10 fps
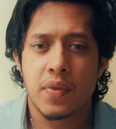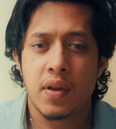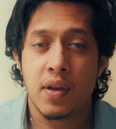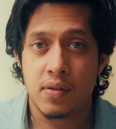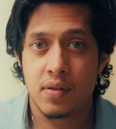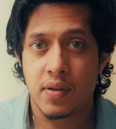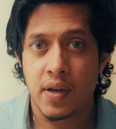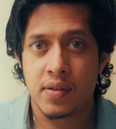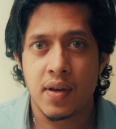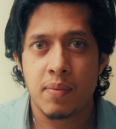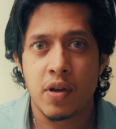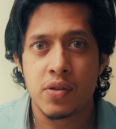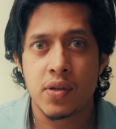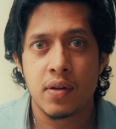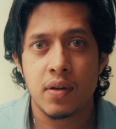yes, as I
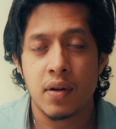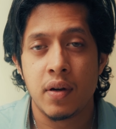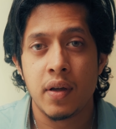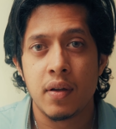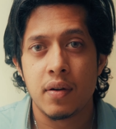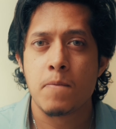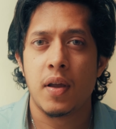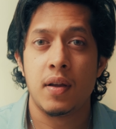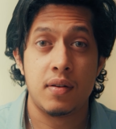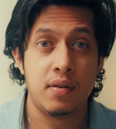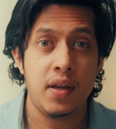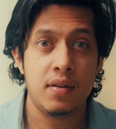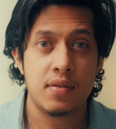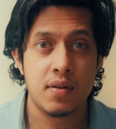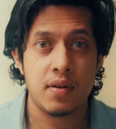mentioned earlier, it needs a